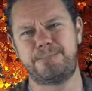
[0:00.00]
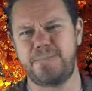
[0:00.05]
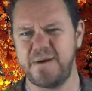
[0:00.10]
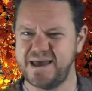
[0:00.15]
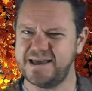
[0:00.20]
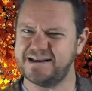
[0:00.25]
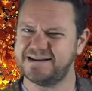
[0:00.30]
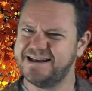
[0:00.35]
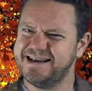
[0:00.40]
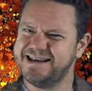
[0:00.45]

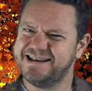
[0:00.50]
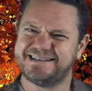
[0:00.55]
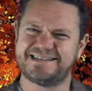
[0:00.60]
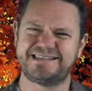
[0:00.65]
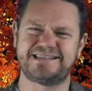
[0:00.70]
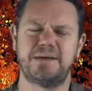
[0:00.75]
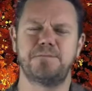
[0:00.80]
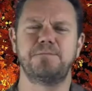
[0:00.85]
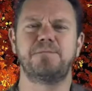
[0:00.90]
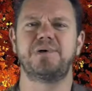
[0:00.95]
bit
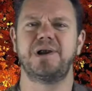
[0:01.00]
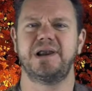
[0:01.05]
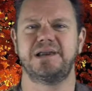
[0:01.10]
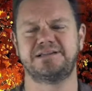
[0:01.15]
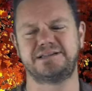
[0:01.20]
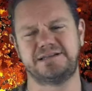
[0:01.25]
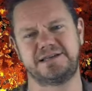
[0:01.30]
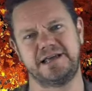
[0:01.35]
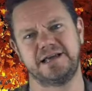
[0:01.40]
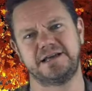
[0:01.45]

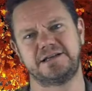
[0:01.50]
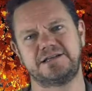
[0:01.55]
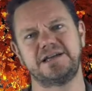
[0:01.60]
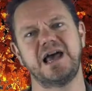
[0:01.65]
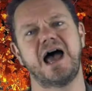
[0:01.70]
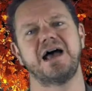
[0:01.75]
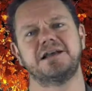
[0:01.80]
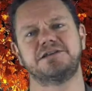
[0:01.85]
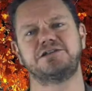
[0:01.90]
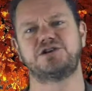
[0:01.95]
simplistic
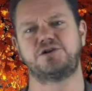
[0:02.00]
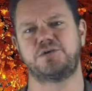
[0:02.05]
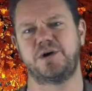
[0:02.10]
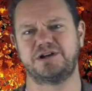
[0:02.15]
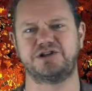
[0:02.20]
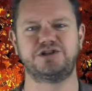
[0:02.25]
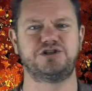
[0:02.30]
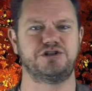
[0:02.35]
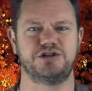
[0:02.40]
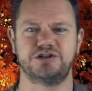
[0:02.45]
to ask
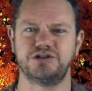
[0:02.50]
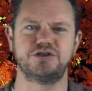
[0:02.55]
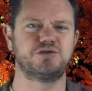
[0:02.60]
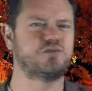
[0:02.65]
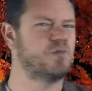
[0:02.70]
questions,